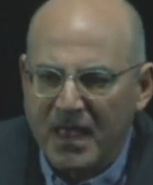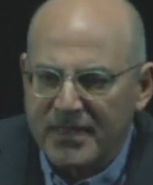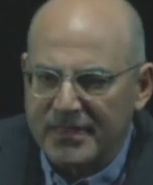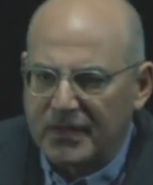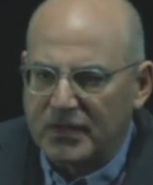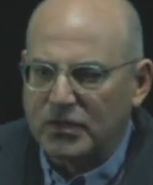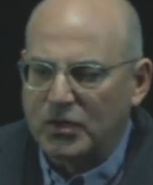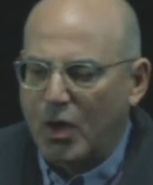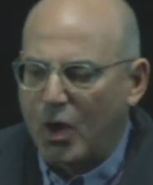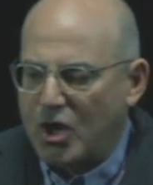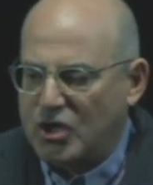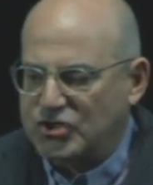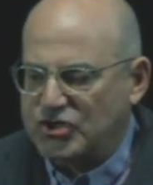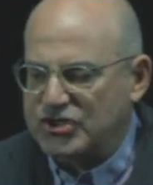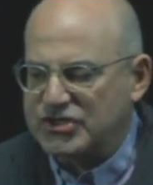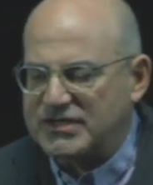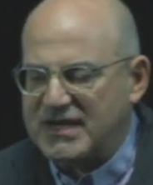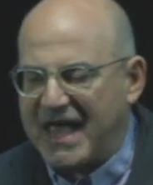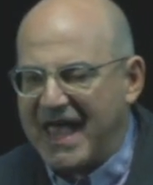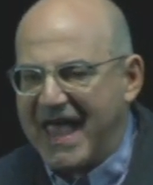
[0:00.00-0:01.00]
The
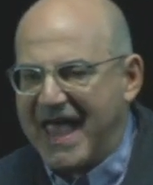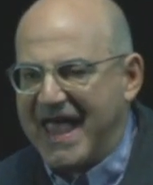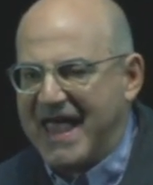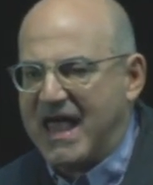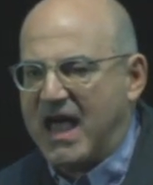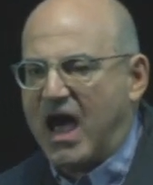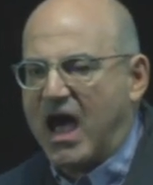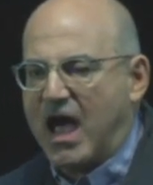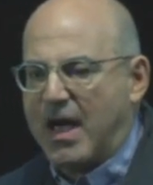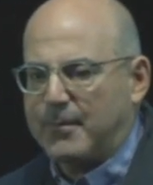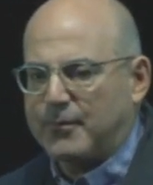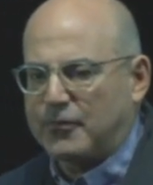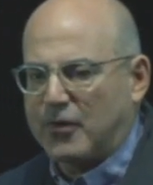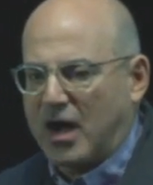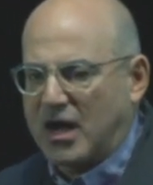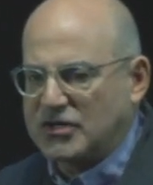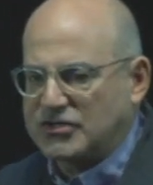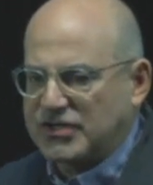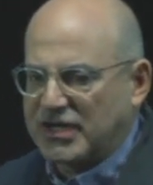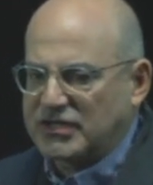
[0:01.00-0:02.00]
largest AI
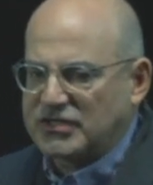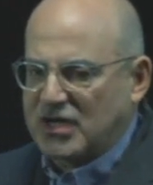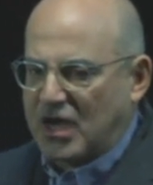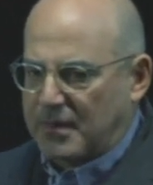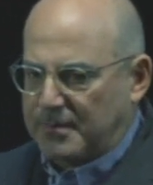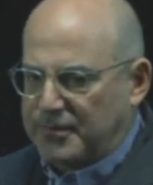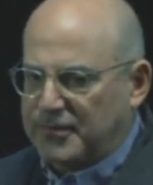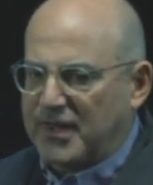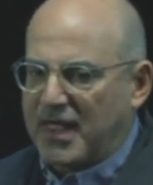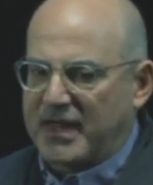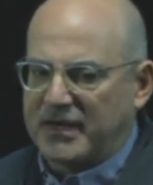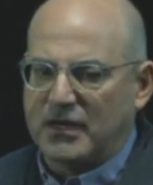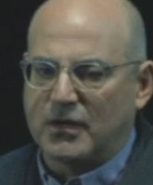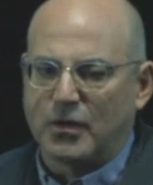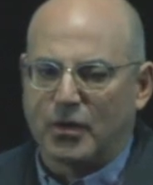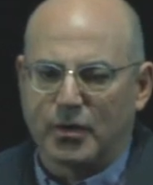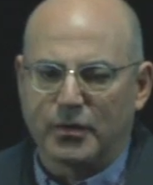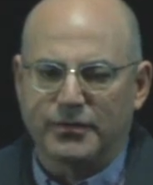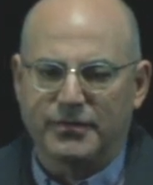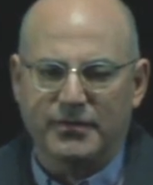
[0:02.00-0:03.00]
project on planet
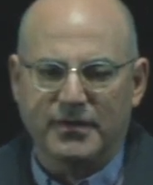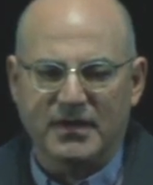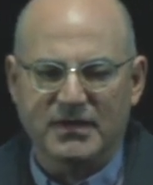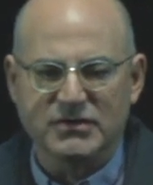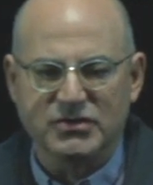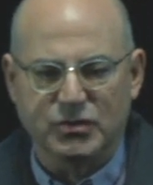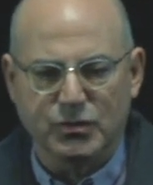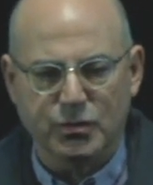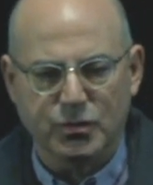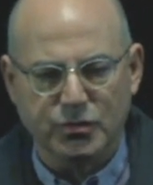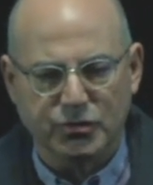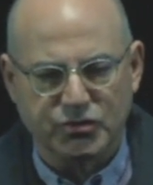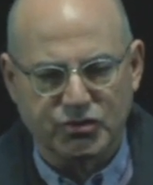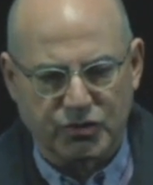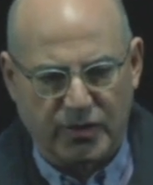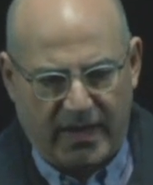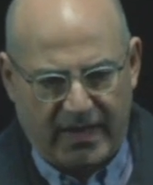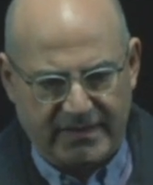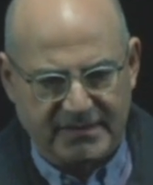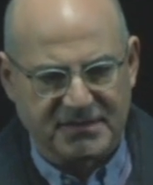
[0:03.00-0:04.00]
Earth is Google
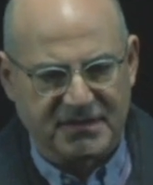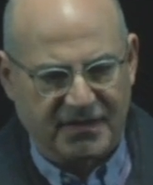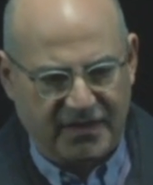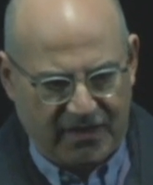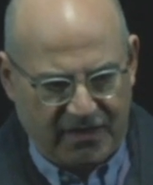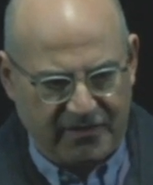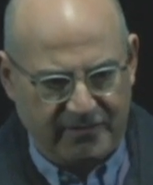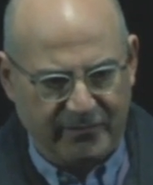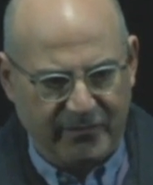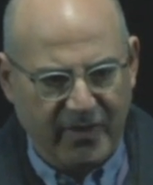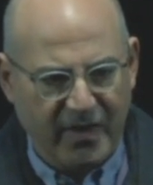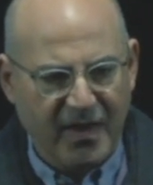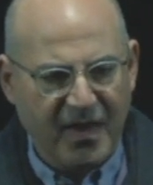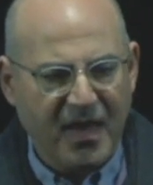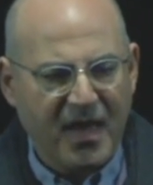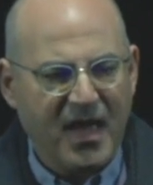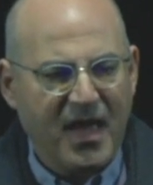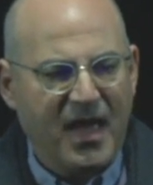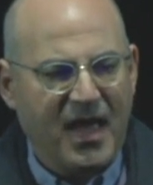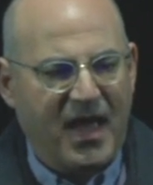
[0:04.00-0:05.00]
Translate.
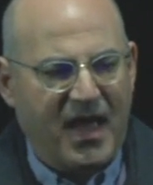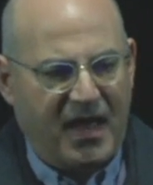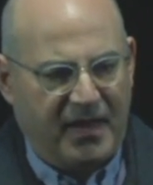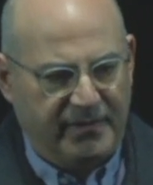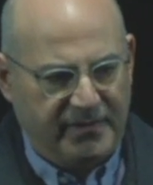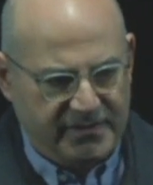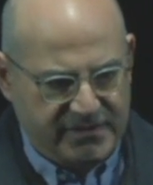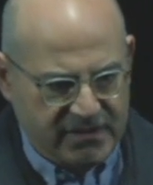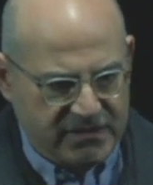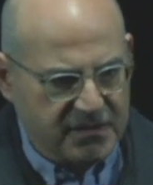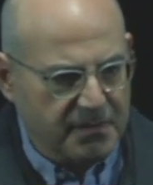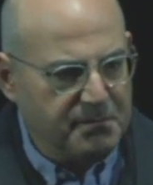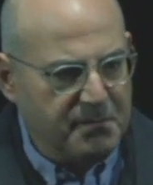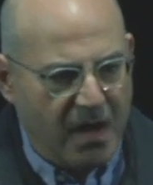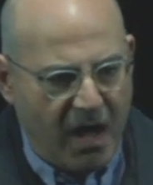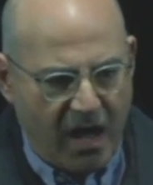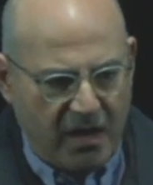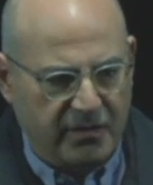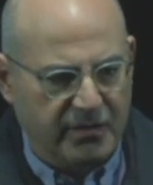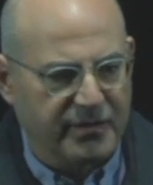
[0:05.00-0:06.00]
And this is a
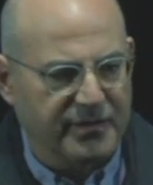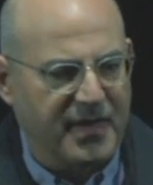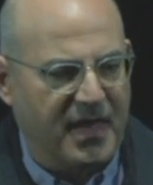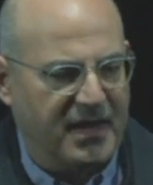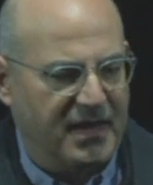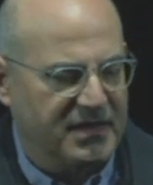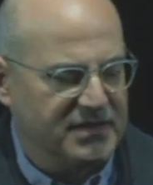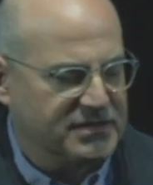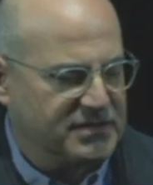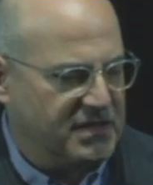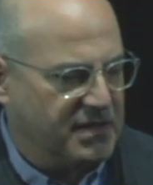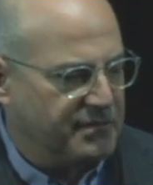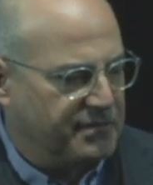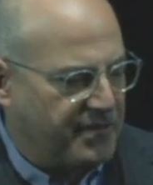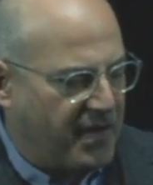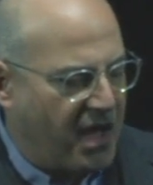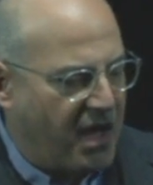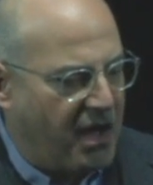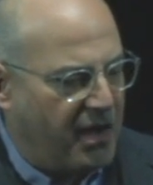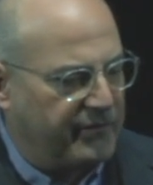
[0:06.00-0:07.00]
model that has
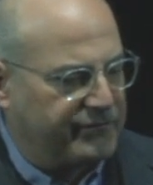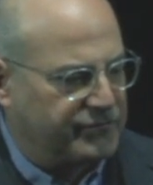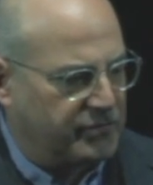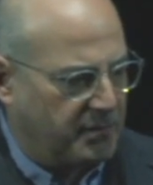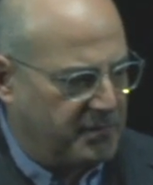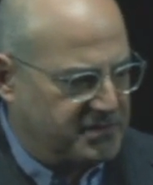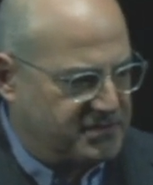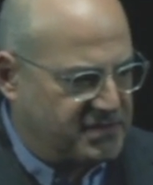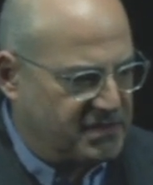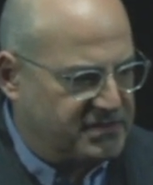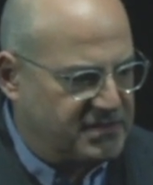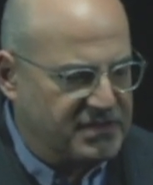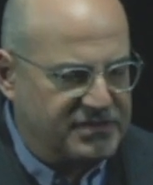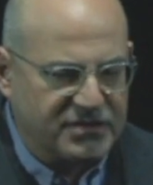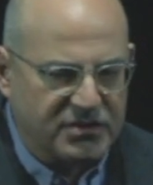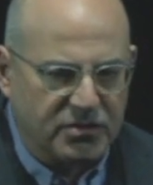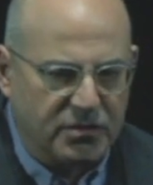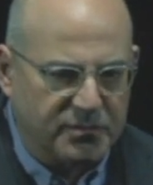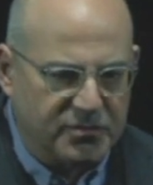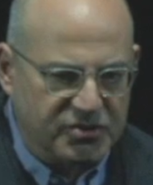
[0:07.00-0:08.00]
evolved from a
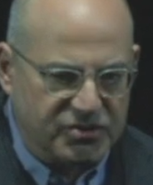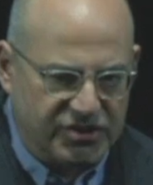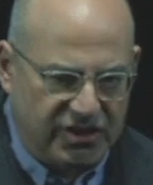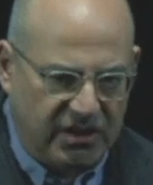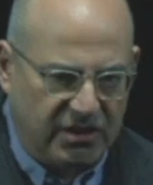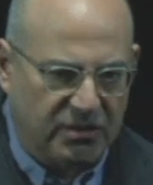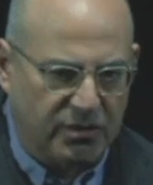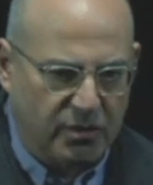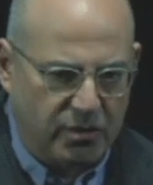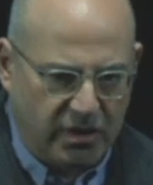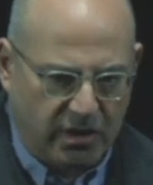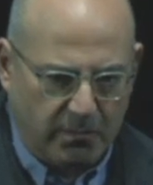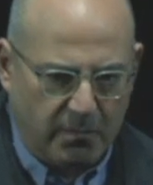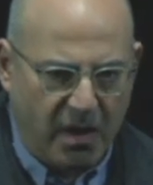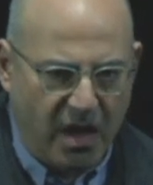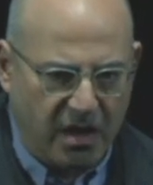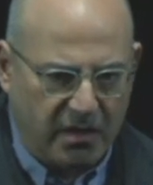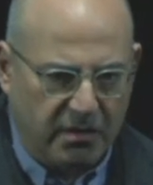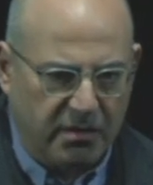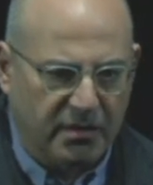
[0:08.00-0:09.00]
statistical machine learning
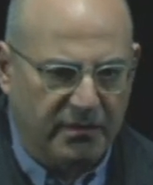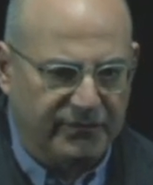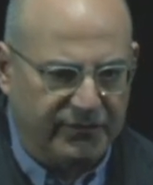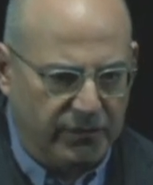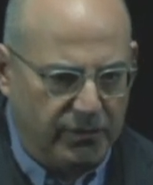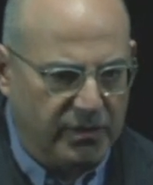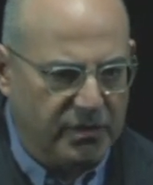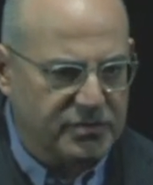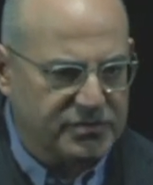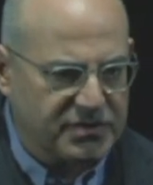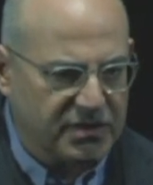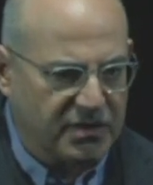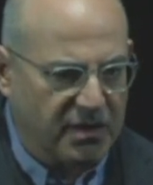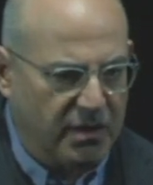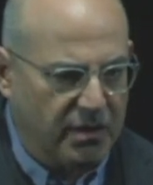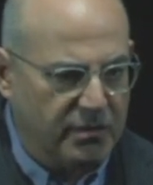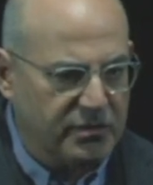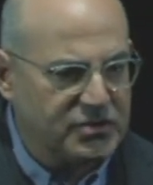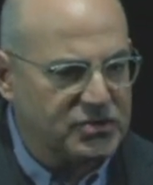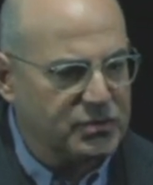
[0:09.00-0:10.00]
model a few years
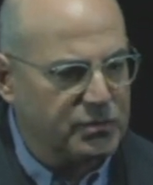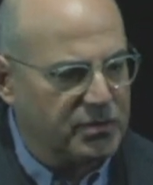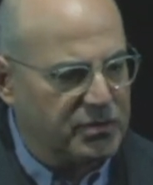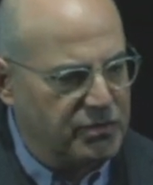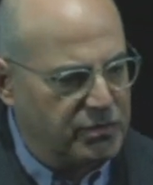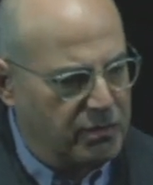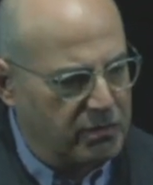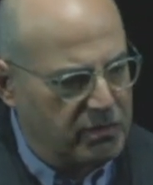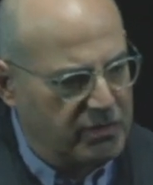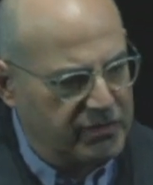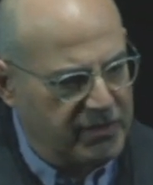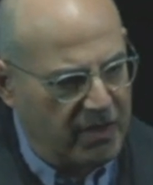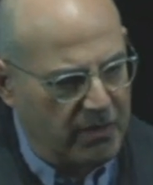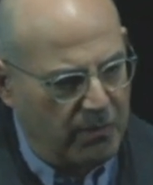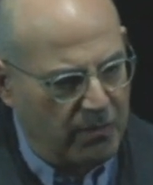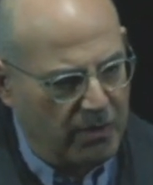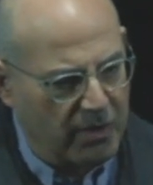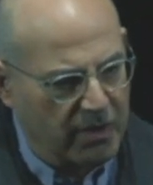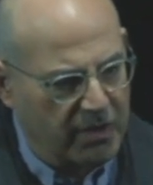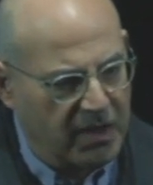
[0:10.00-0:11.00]
ago to a neural
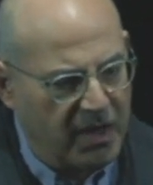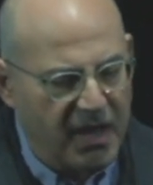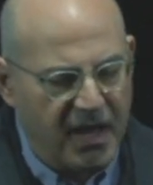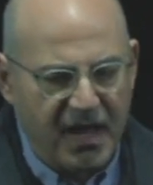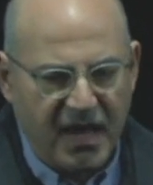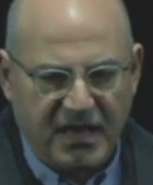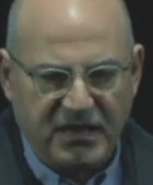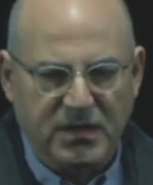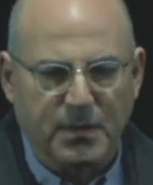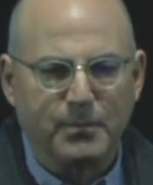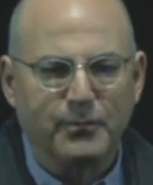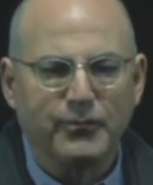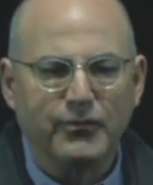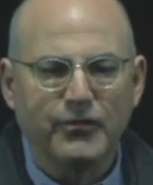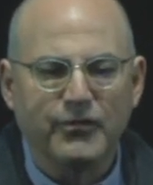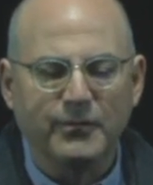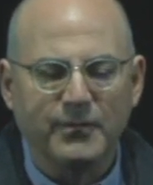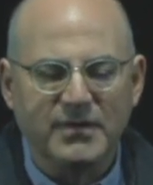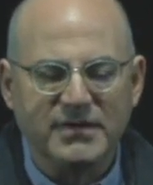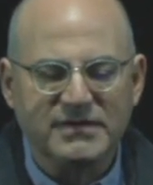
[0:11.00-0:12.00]
network. And the
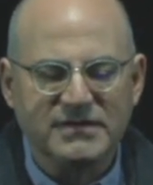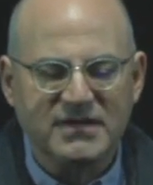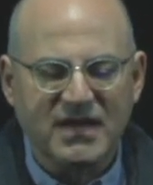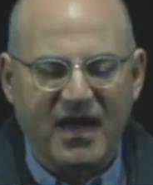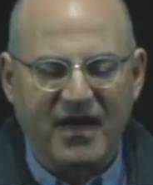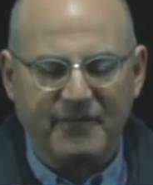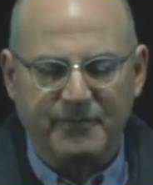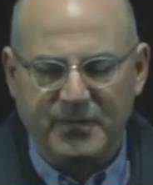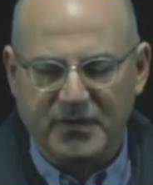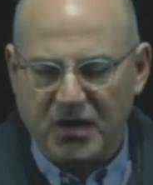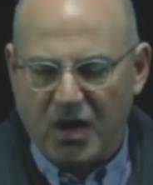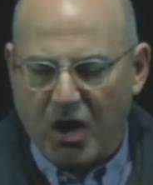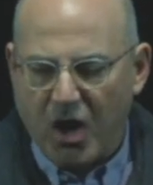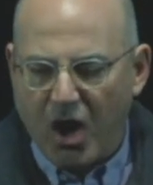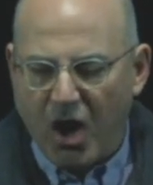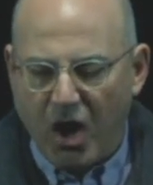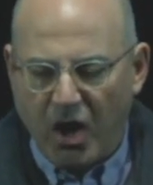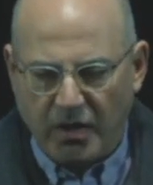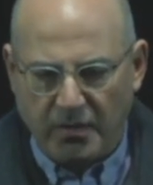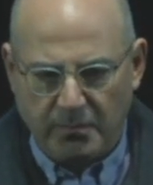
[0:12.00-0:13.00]
improvements have been
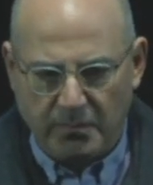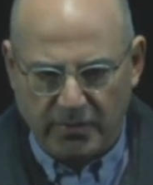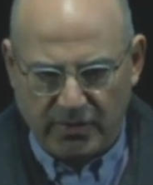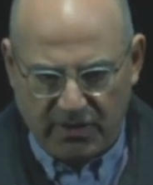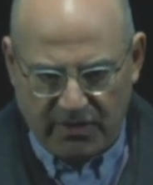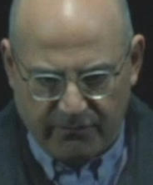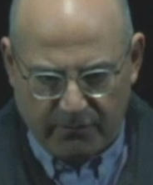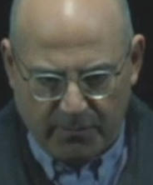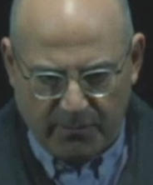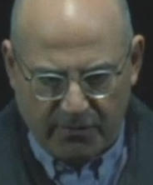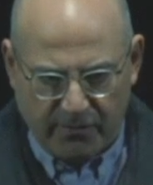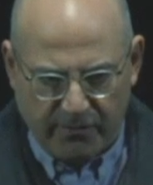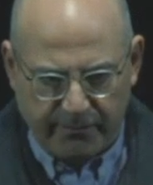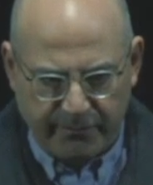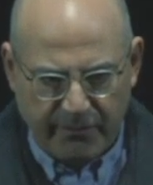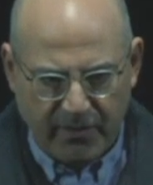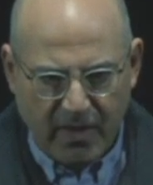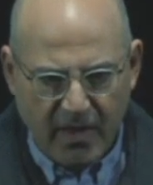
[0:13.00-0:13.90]
unbelievable.